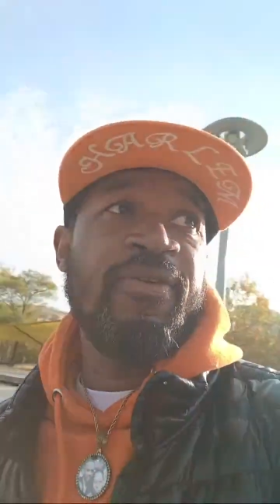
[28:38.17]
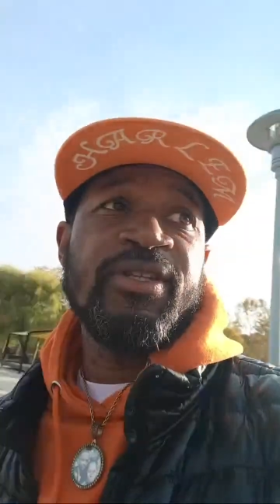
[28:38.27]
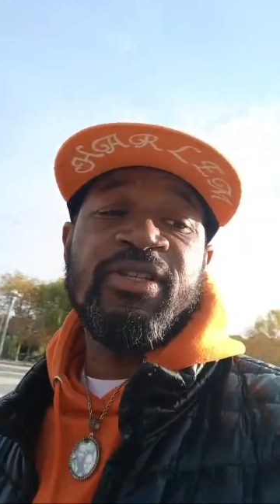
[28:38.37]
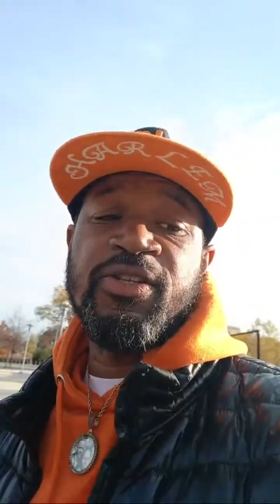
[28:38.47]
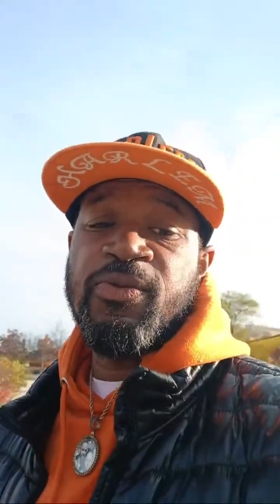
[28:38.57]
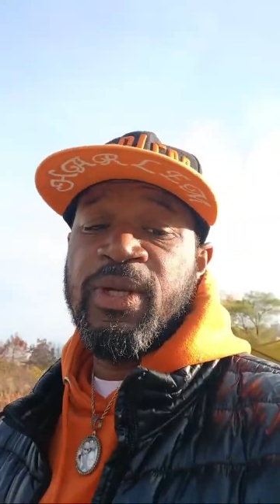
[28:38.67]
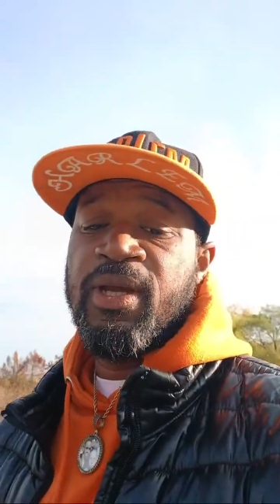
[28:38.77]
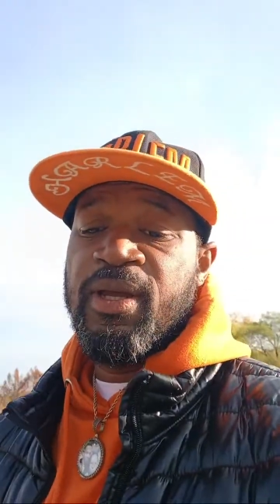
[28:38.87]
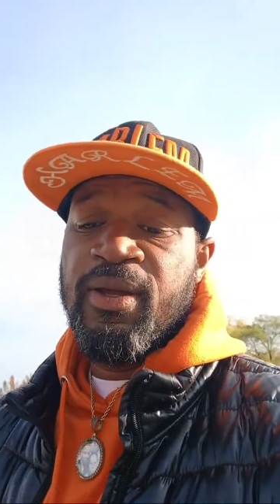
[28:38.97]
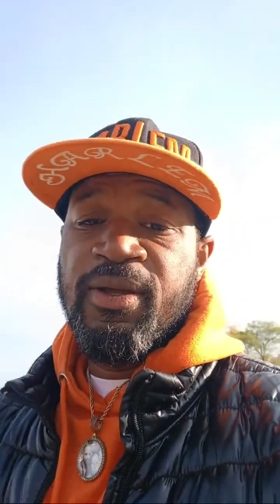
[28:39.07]
just want to,
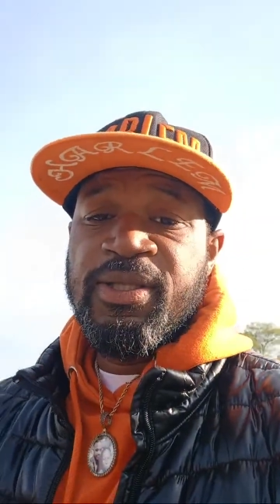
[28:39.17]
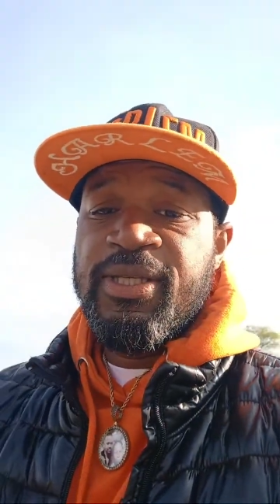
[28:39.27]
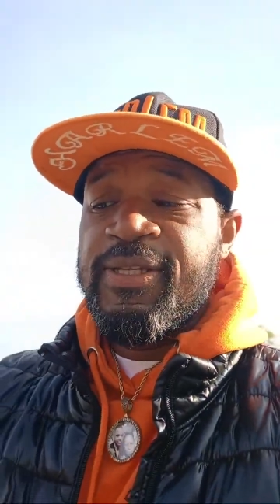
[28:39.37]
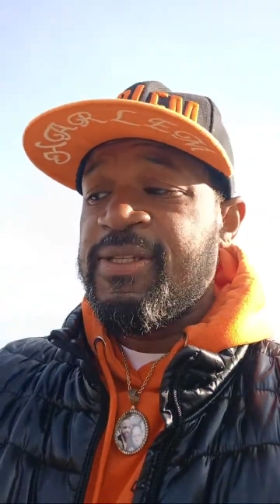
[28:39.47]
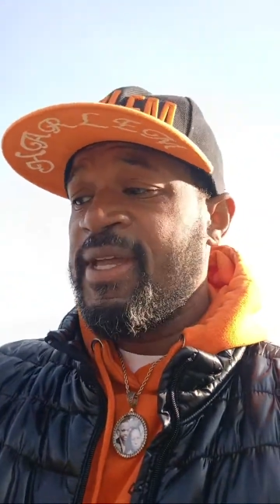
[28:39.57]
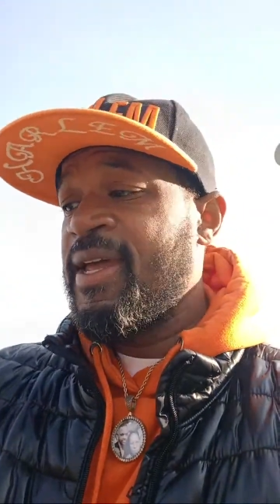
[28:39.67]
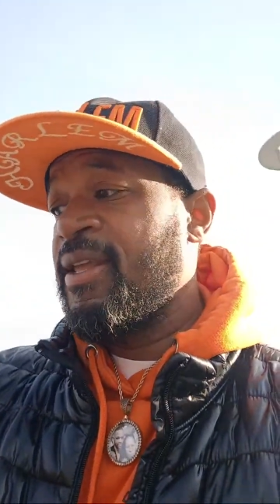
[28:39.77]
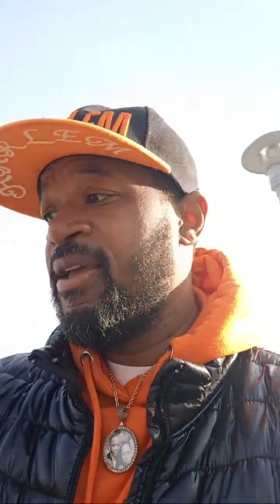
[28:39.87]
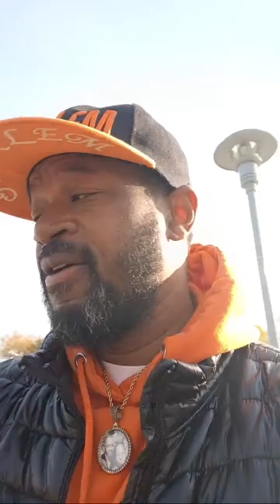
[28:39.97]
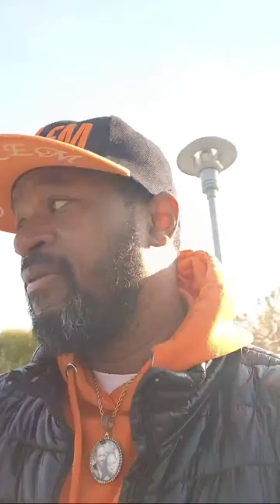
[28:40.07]
oh, this, that, and
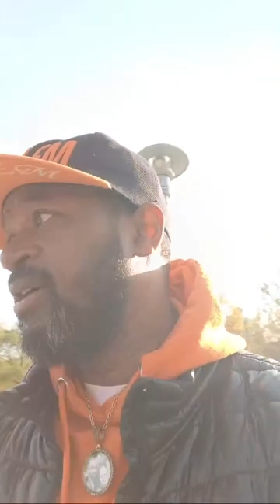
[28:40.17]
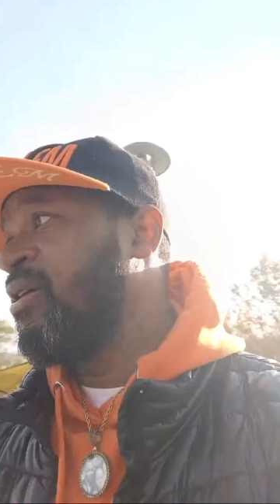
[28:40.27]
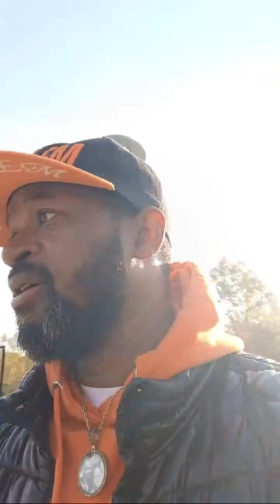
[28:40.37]
the other.